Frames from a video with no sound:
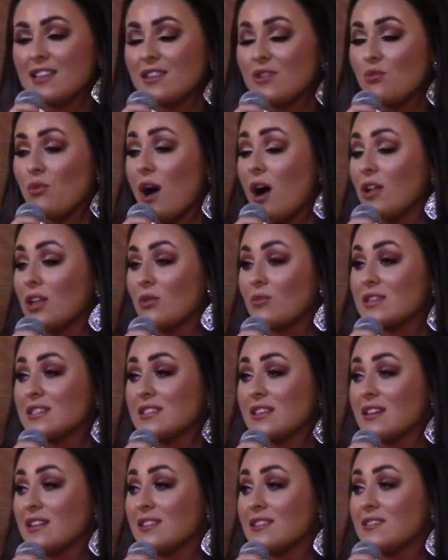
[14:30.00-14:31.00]
While it was
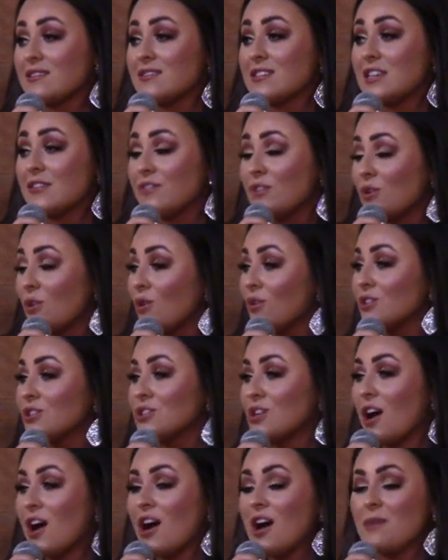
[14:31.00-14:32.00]
a difficult
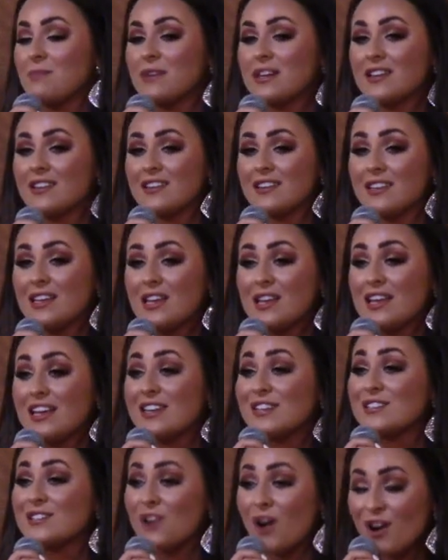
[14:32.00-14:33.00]
job and
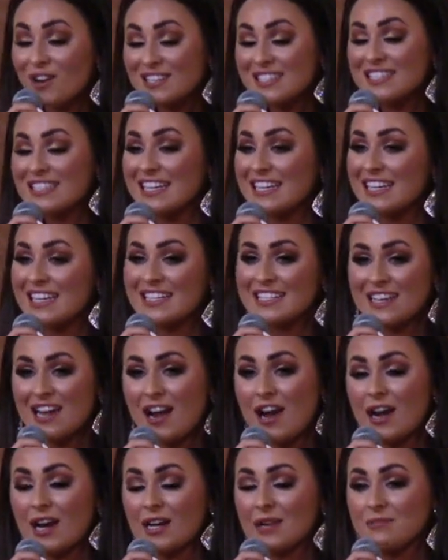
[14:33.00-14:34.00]
exhausting at
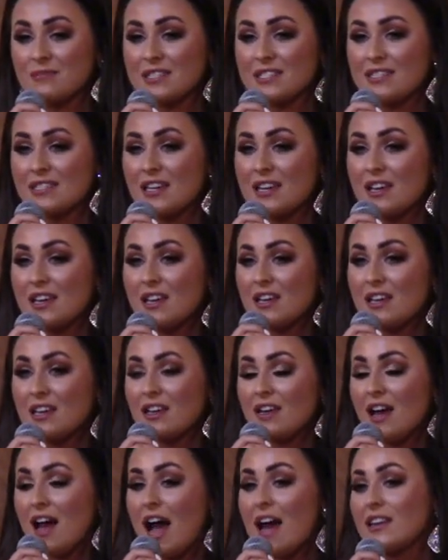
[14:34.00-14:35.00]
times,
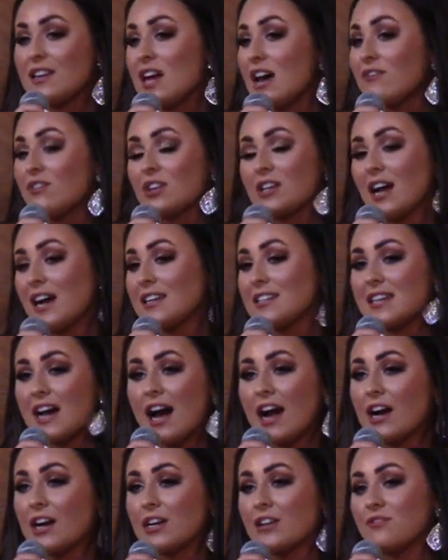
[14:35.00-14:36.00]
I never got
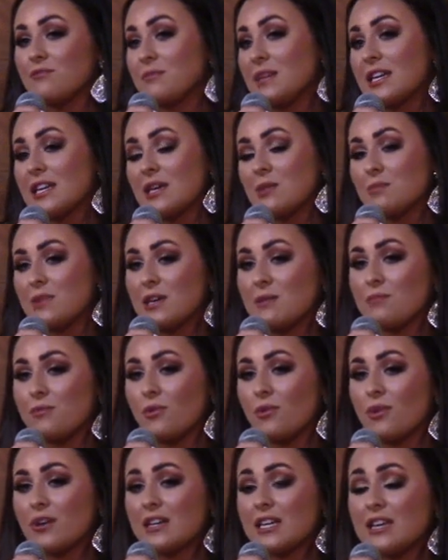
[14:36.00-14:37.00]
tired of meeting
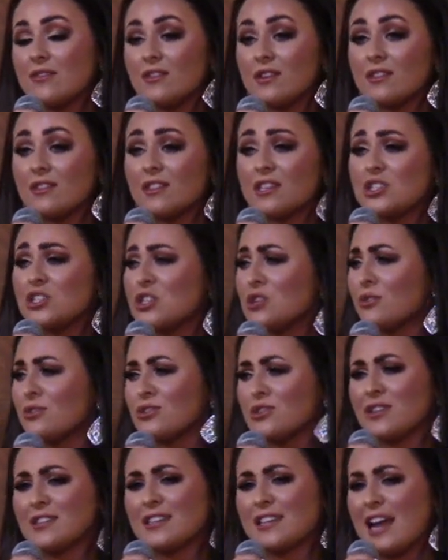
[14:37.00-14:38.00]
people, and even the
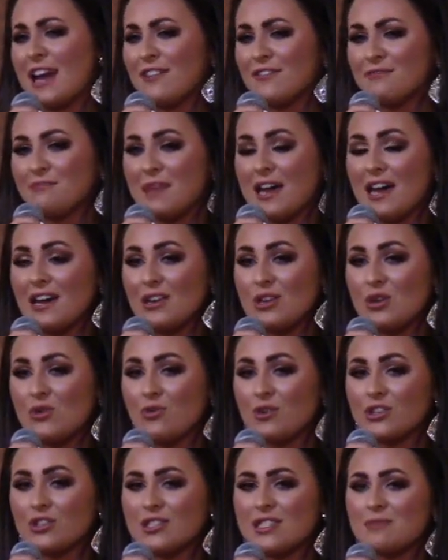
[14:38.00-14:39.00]
children that I've met
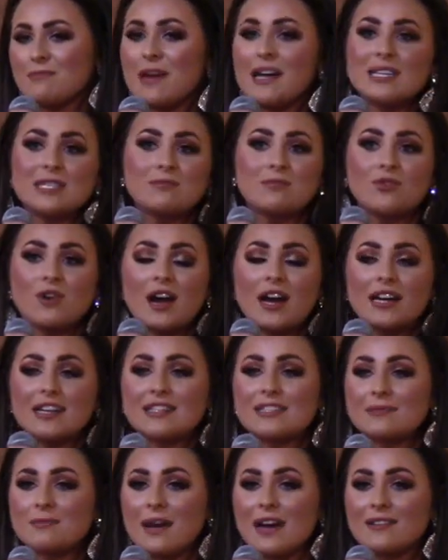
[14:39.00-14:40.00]
who were just
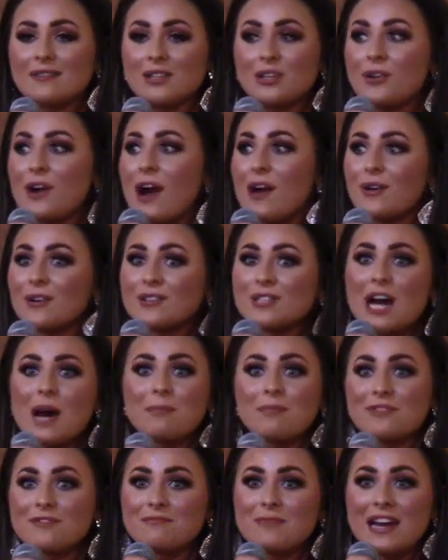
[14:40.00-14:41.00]
mesmerized by the crown on
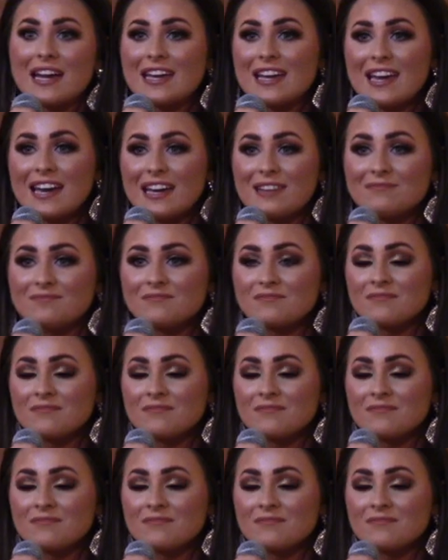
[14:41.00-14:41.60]
top of my head.